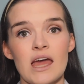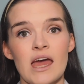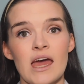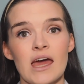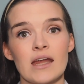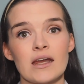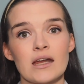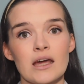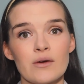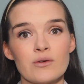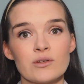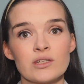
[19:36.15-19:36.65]

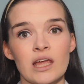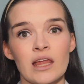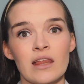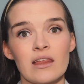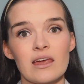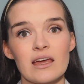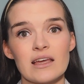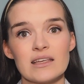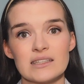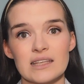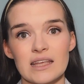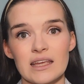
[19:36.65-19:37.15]
and I will talk
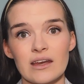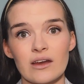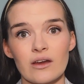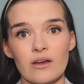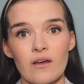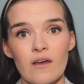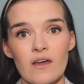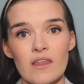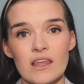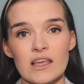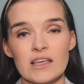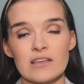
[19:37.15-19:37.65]
to you guys later.
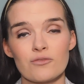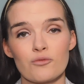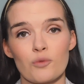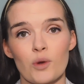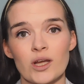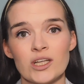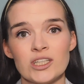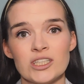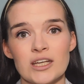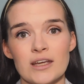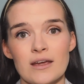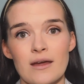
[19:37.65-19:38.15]
Thanks for
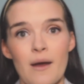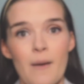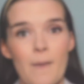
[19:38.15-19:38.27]
watching.